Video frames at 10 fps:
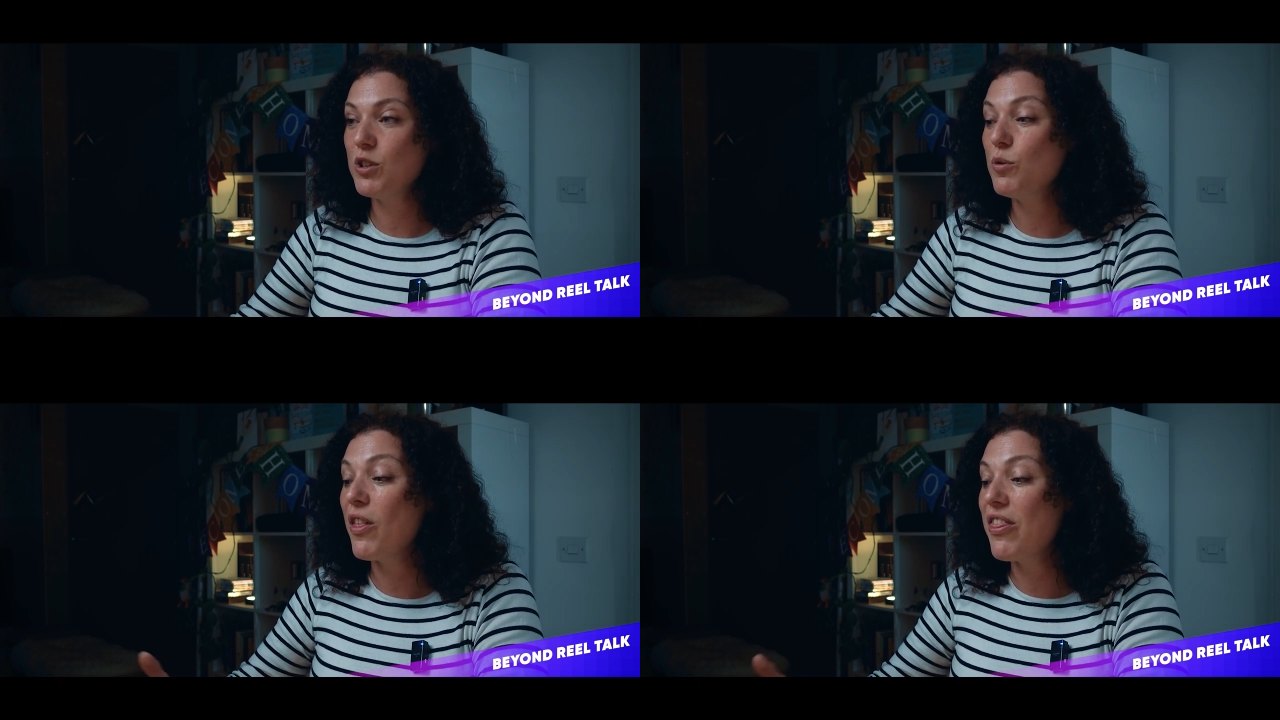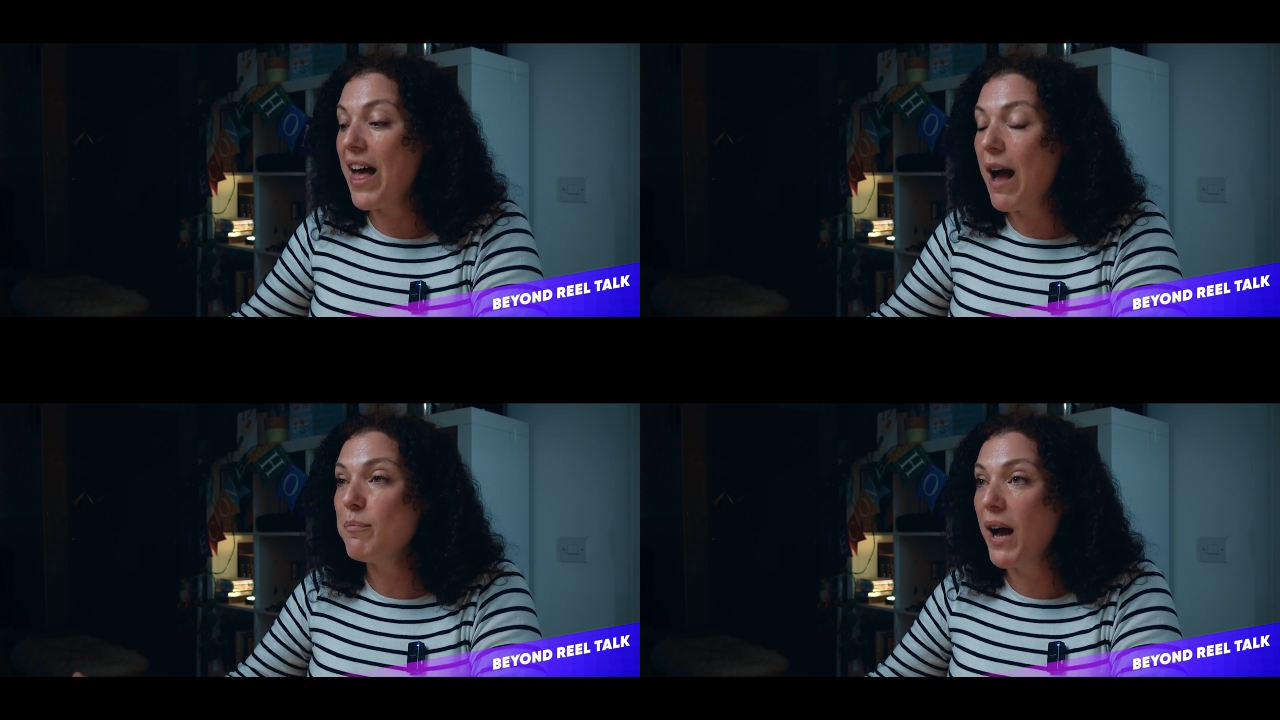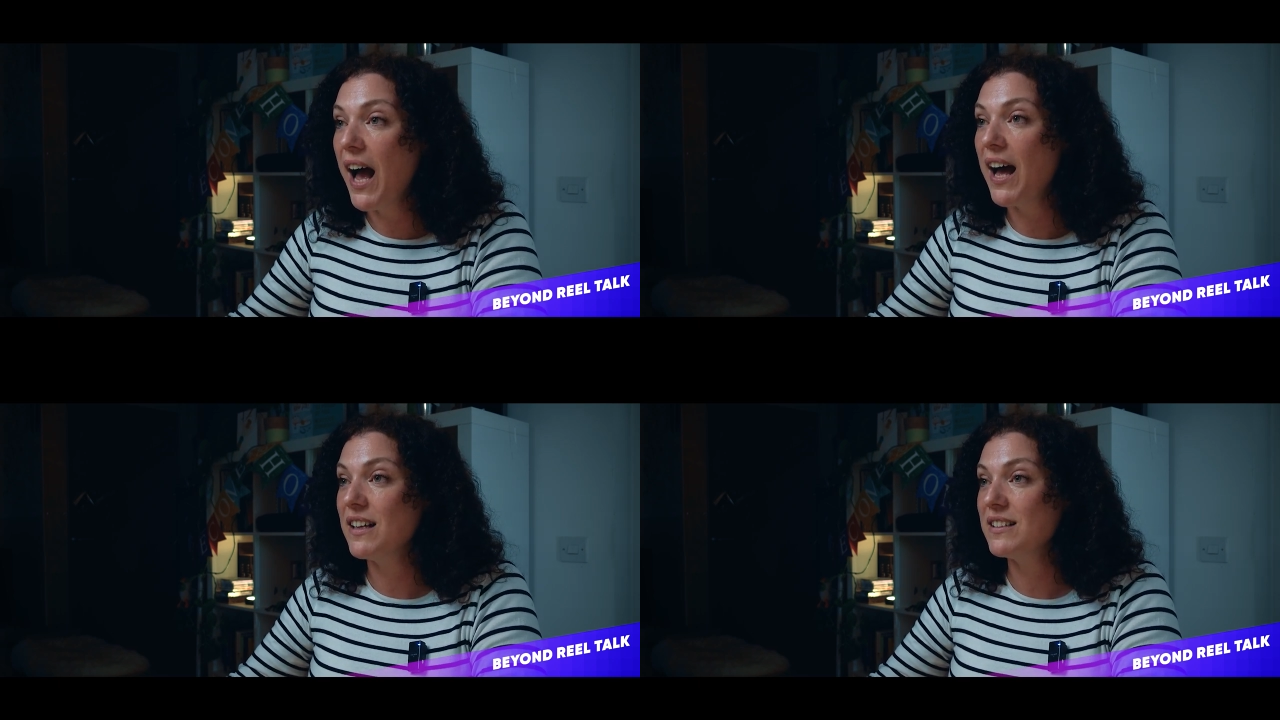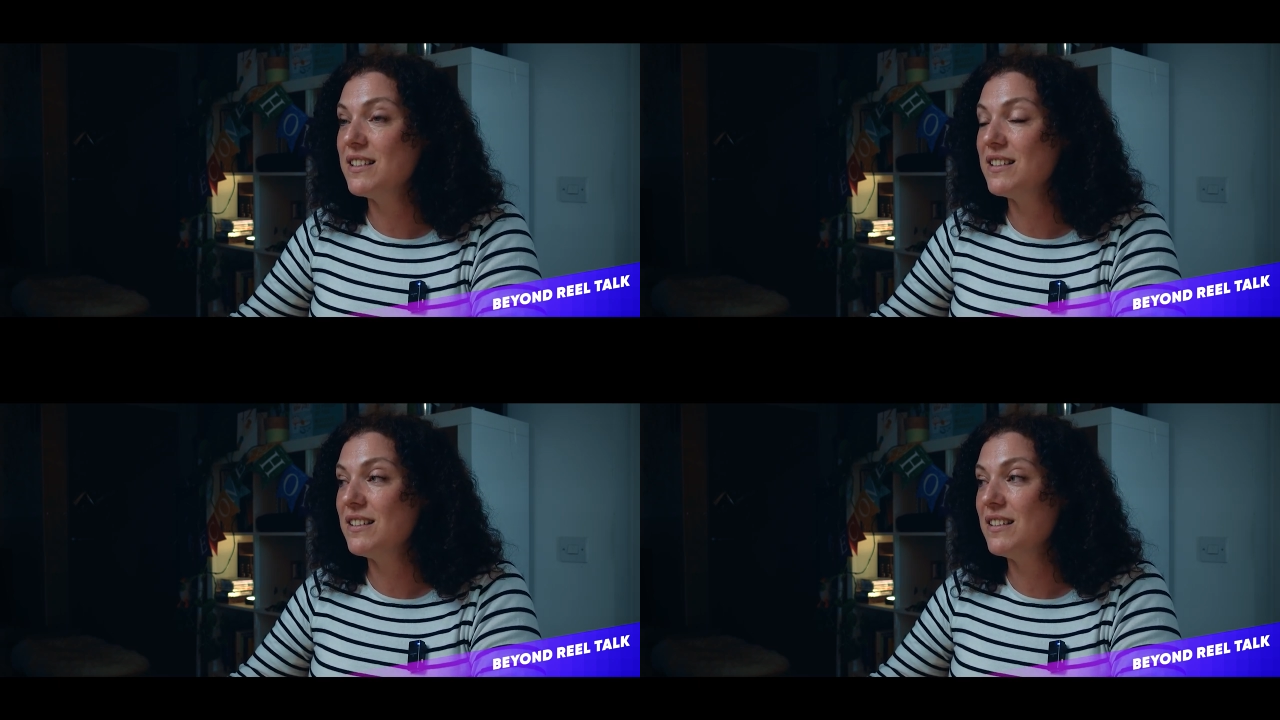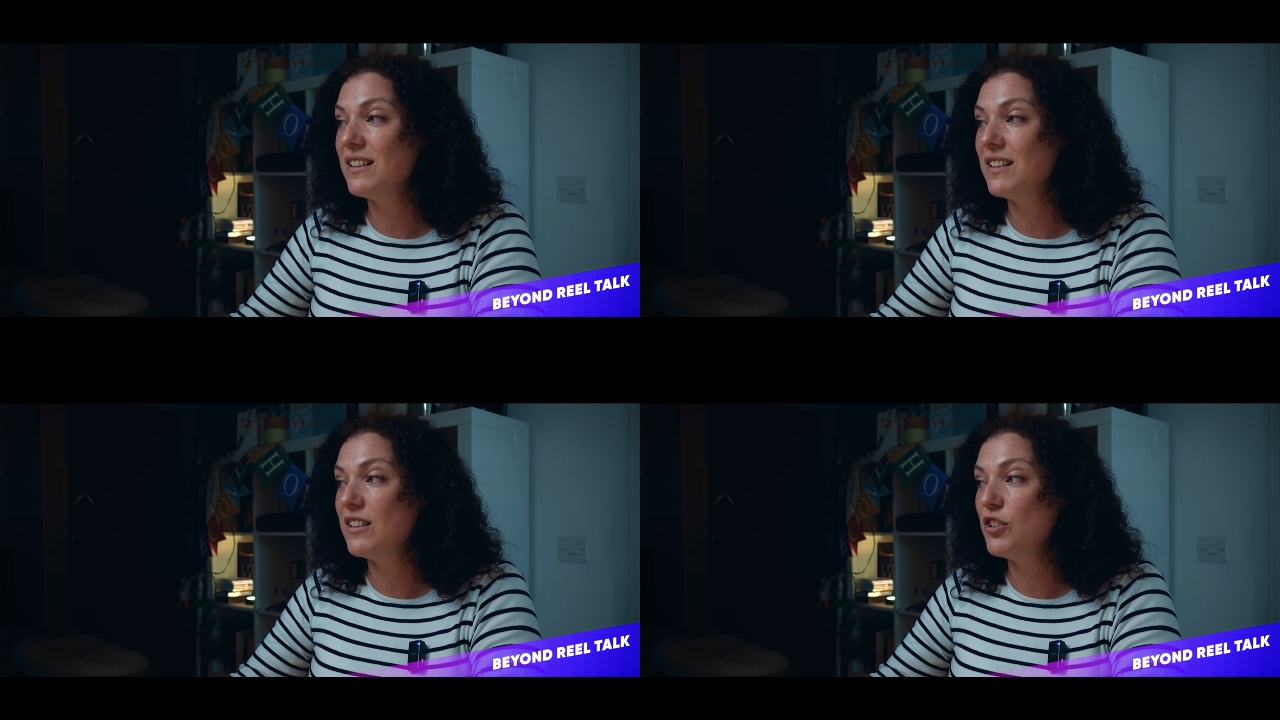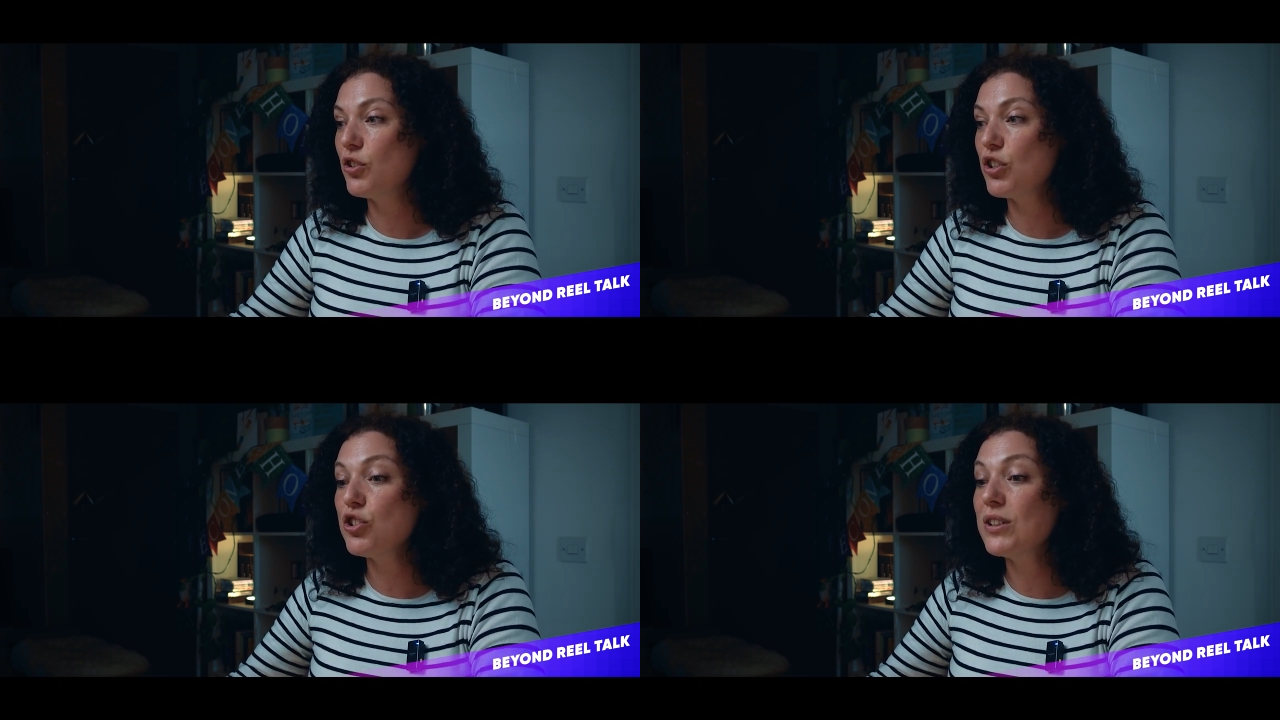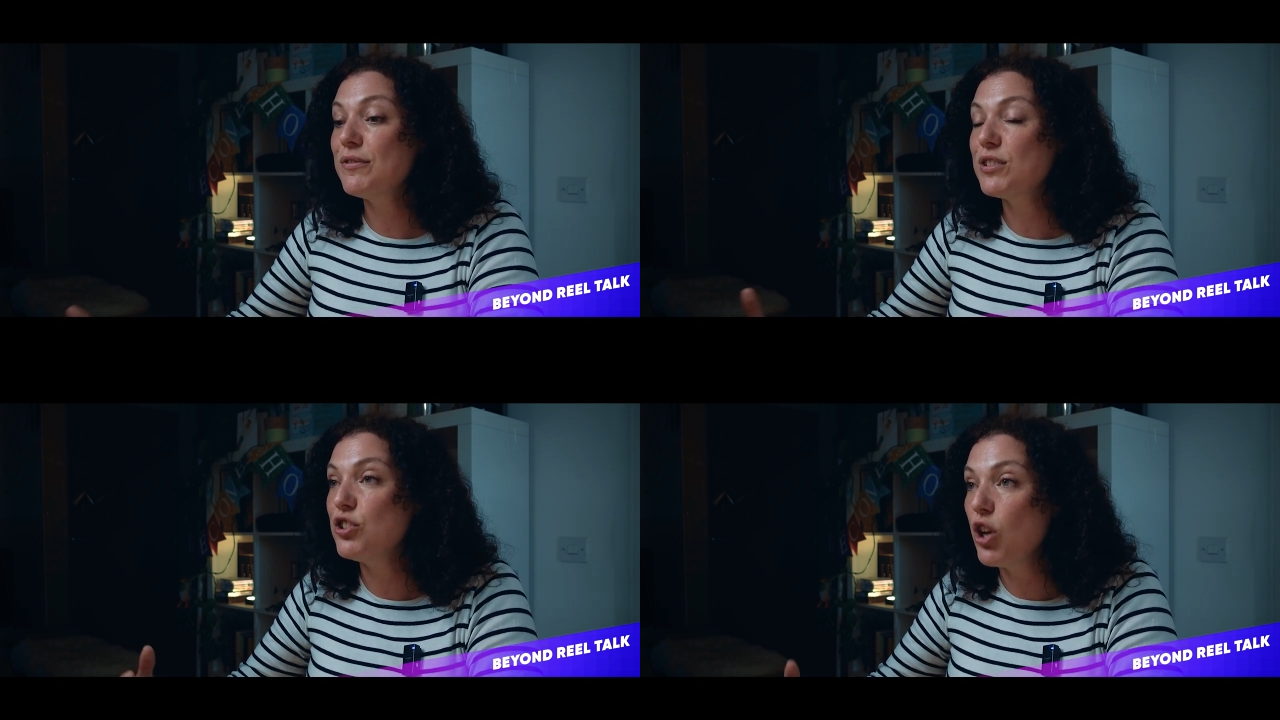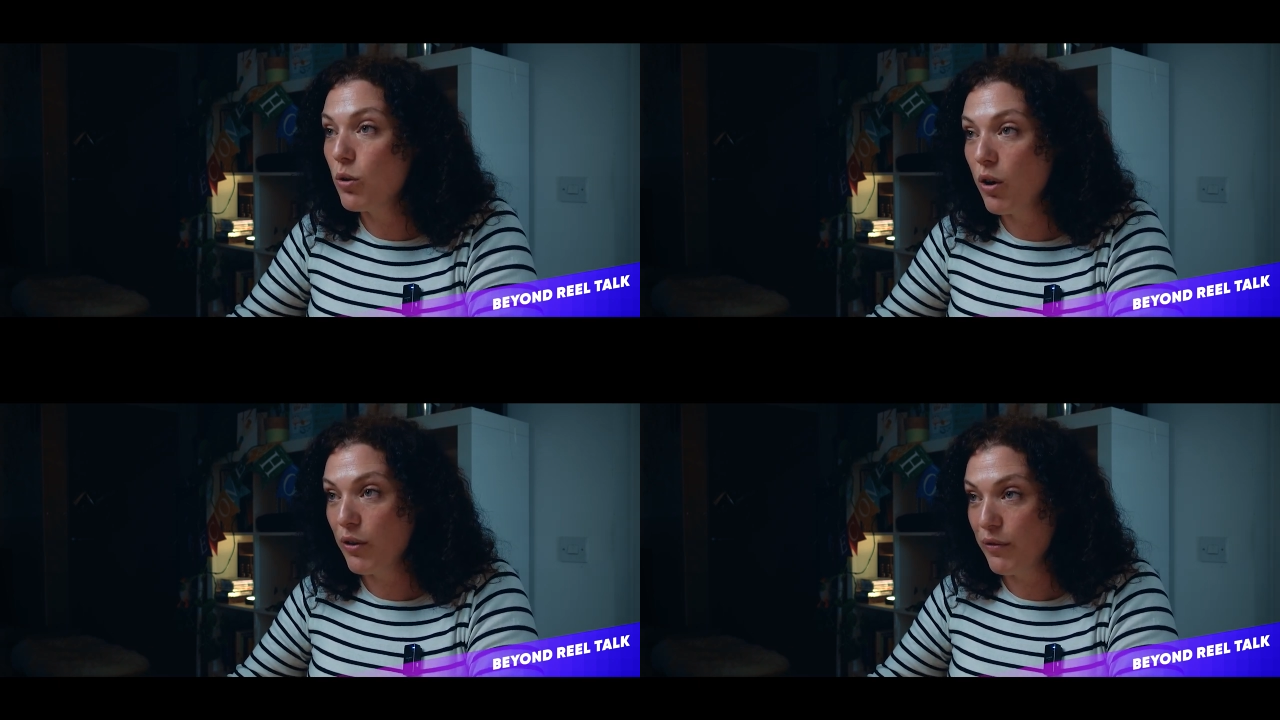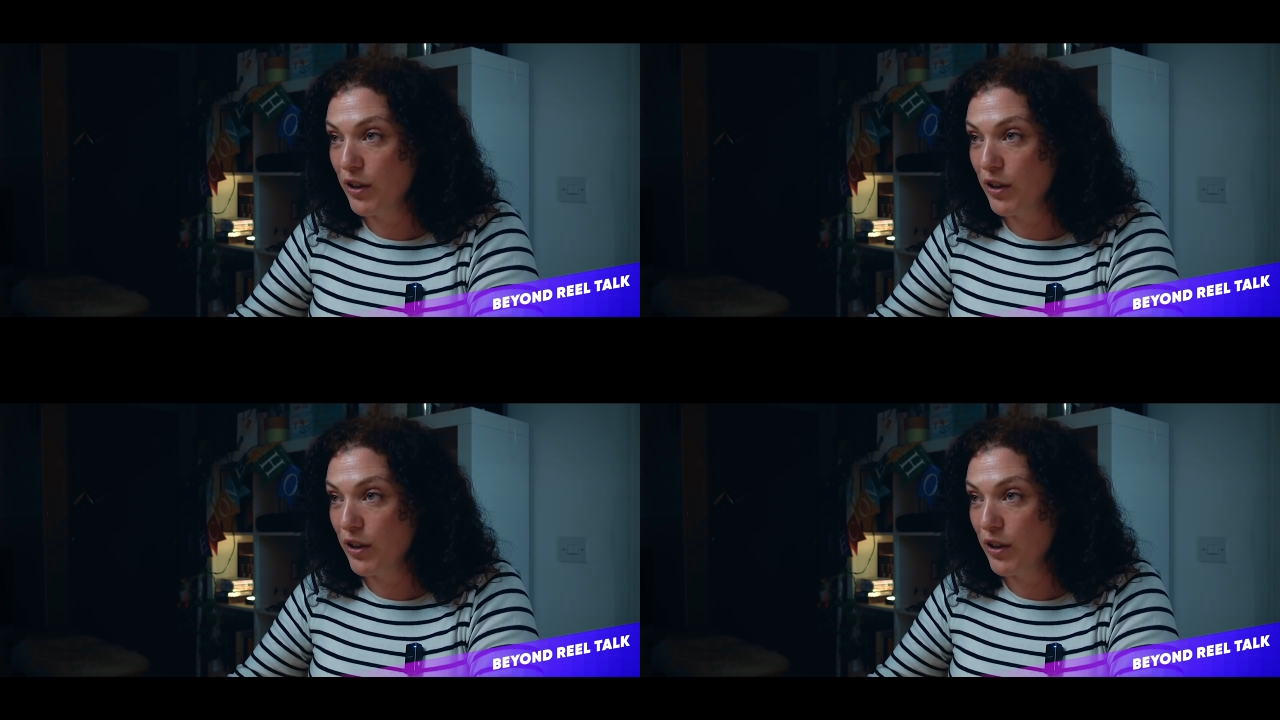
When you are that bad, because your liver is no longer